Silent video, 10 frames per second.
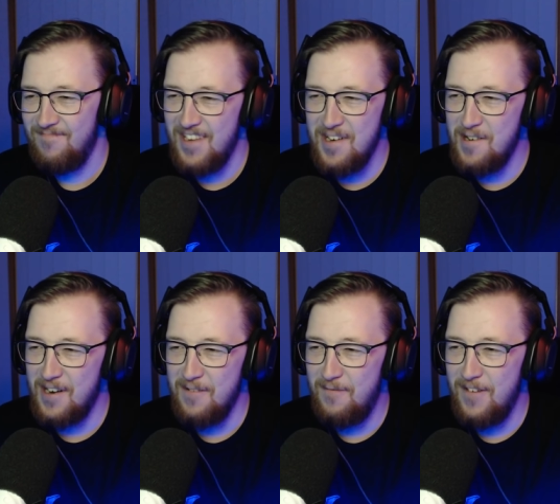You're not
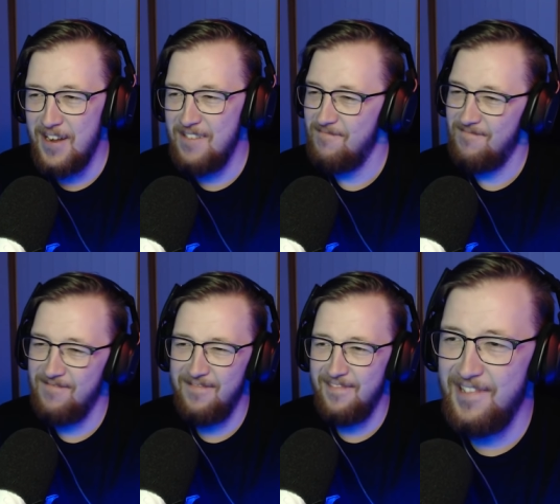gonna fit.
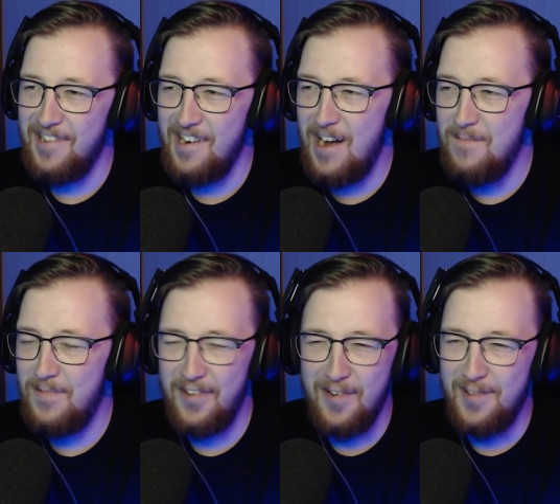Look, I'm
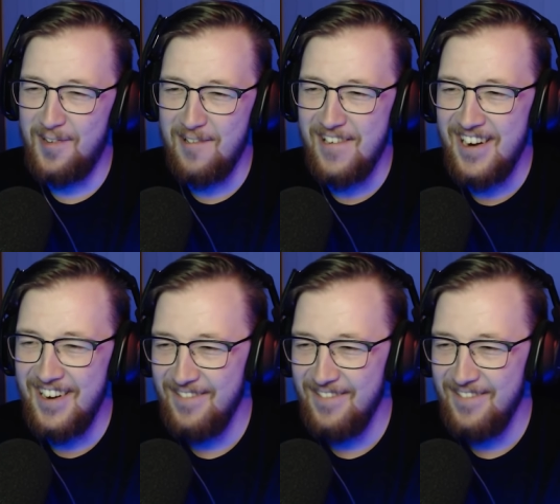so sorry.